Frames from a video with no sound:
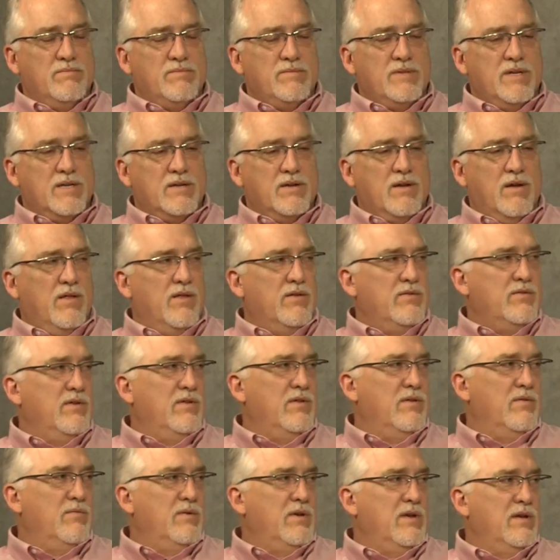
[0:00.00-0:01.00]
technology
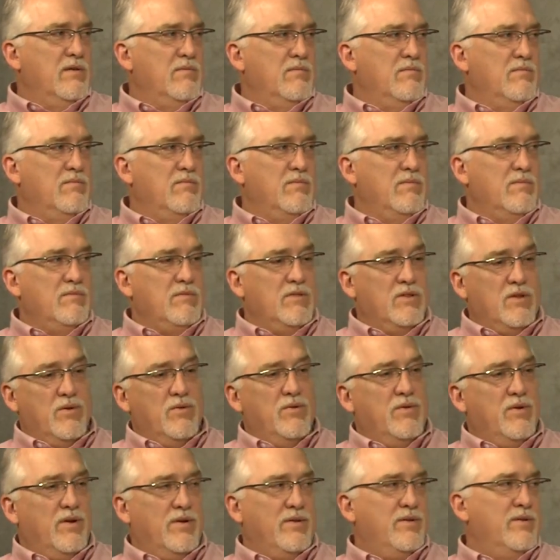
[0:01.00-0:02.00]
that we can
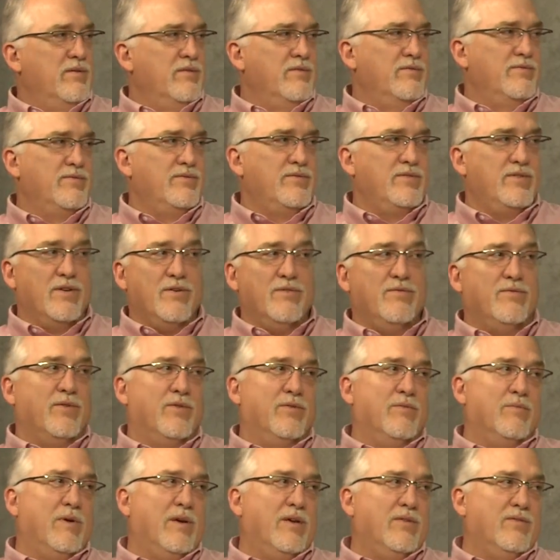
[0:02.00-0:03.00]
load on your cell
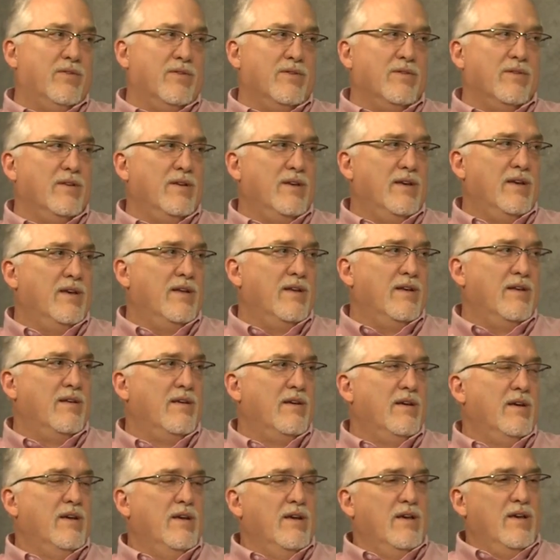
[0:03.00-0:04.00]
phone basically
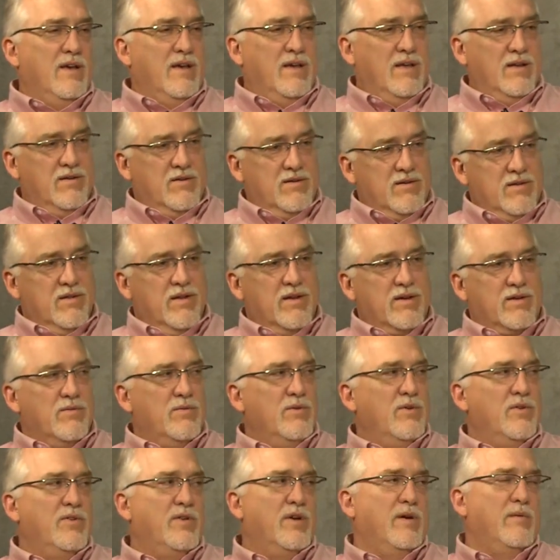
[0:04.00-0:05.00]
and collect
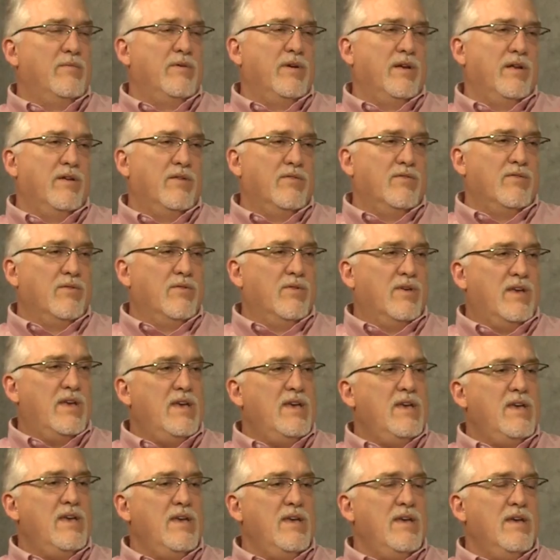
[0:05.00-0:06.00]
real-time data. So the
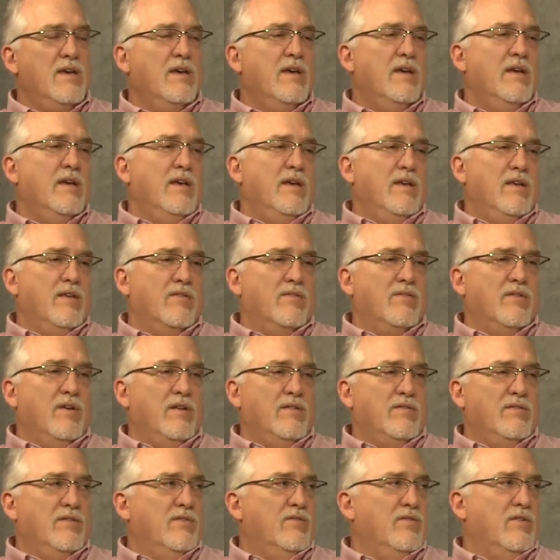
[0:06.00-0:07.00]
key is
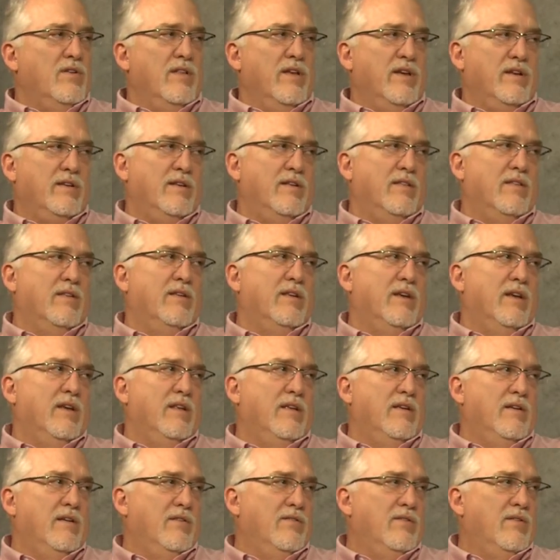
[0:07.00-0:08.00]
not just collecting the
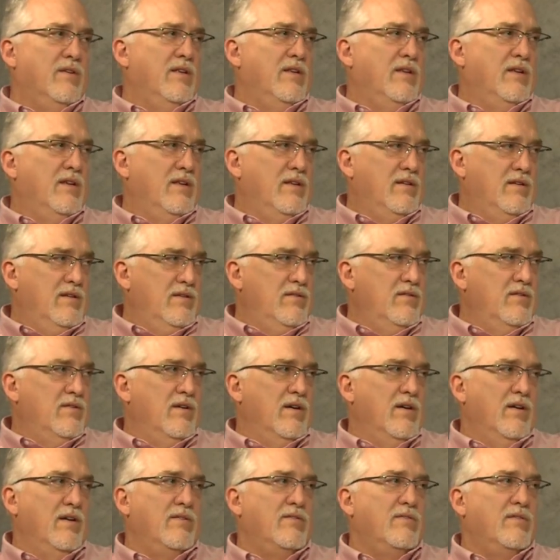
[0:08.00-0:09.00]
data, it's getting it
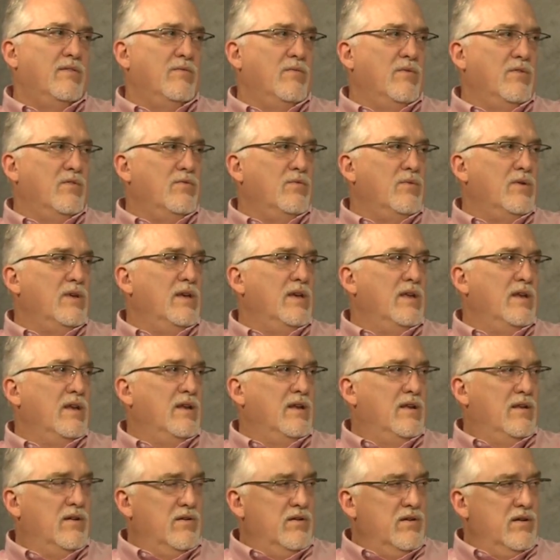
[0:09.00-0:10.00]
digitized. And once we get
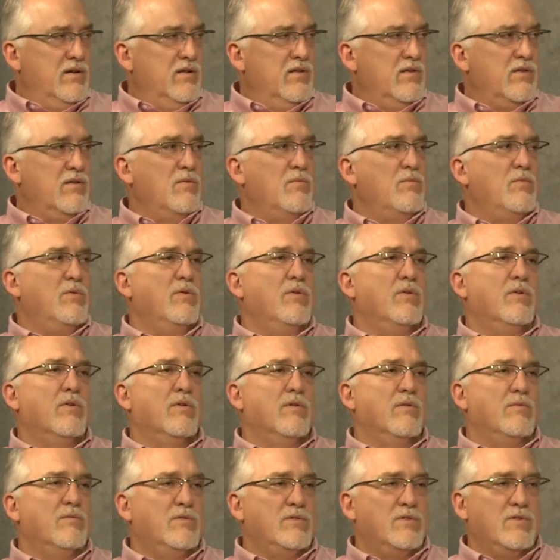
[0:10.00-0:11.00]
it entered into the computer,
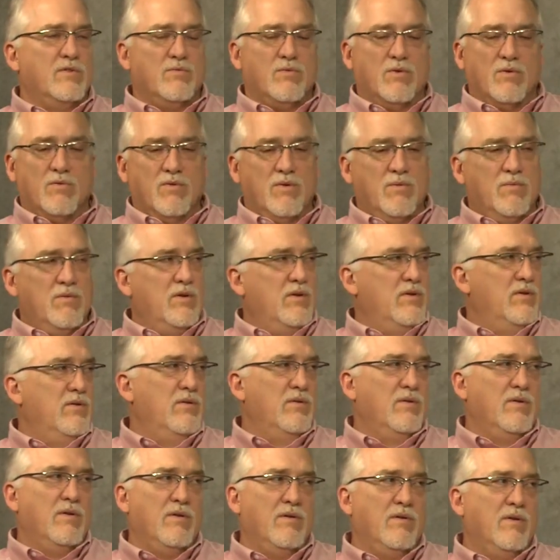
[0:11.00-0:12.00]
and which is what we've been
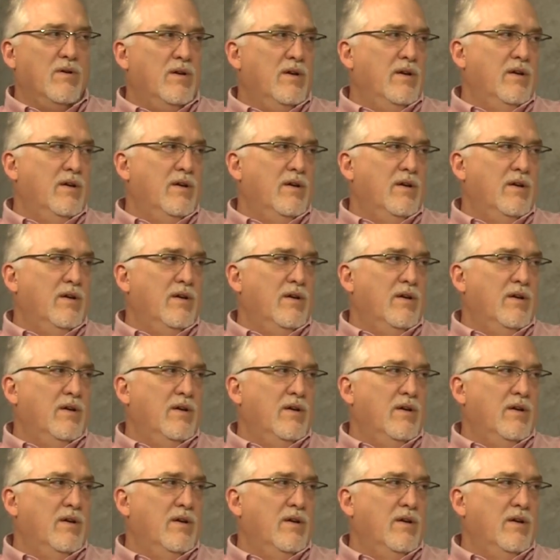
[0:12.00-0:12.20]
doing